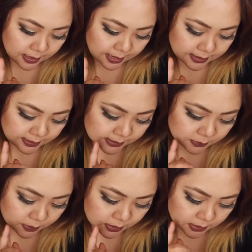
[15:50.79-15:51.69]
And
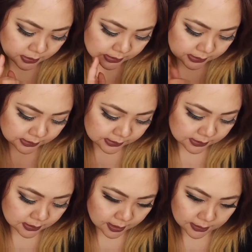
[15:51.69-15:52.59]
this one is
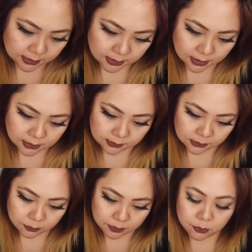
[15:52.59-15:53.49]
slightly a
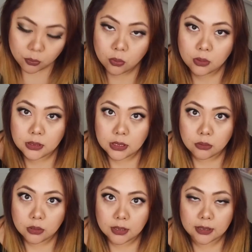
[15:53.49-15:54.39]
little bit more
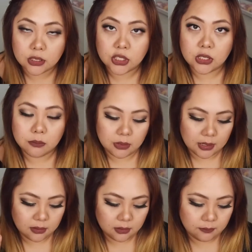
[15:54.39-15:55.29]
glittery, like the shimmer,
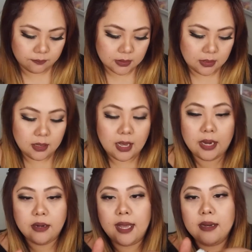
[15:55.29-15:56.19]
like a,
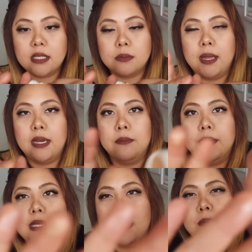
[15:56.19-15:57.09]
I don't know how to explain it, but it's like a